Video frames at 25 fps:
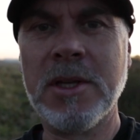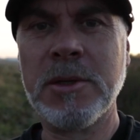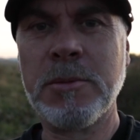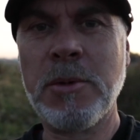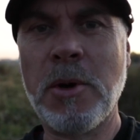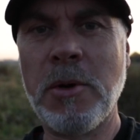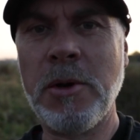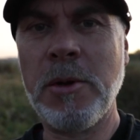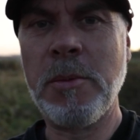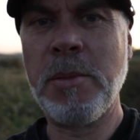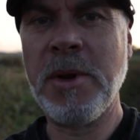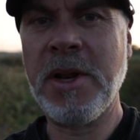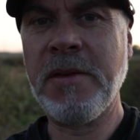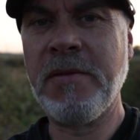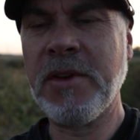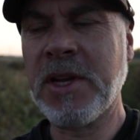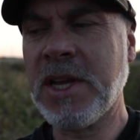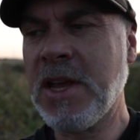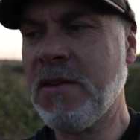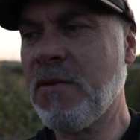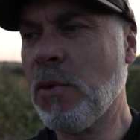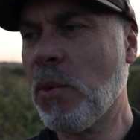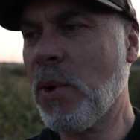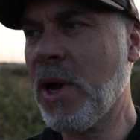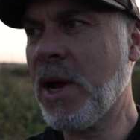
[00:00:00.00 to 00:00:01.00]
Probably a bit of a
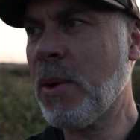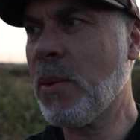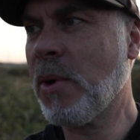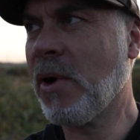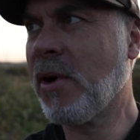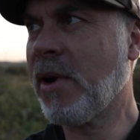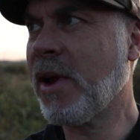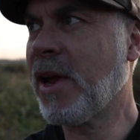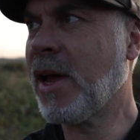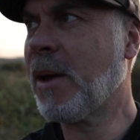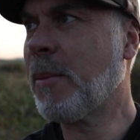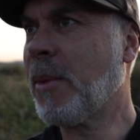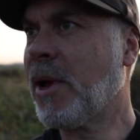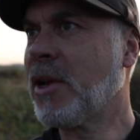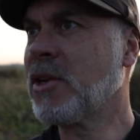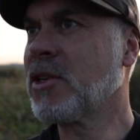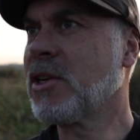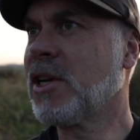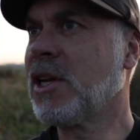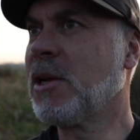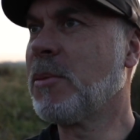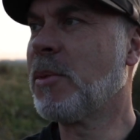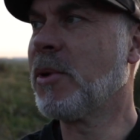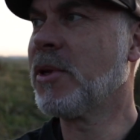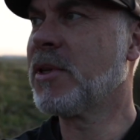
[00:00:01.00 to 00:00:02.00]
giveaway where I am
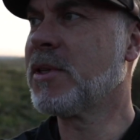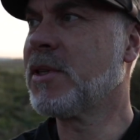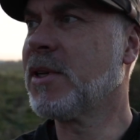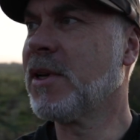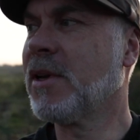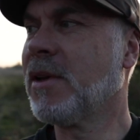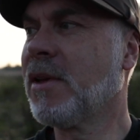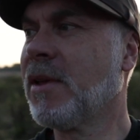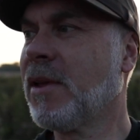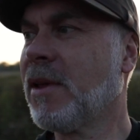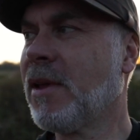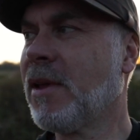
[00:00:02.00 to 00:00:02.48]
actually, but it's a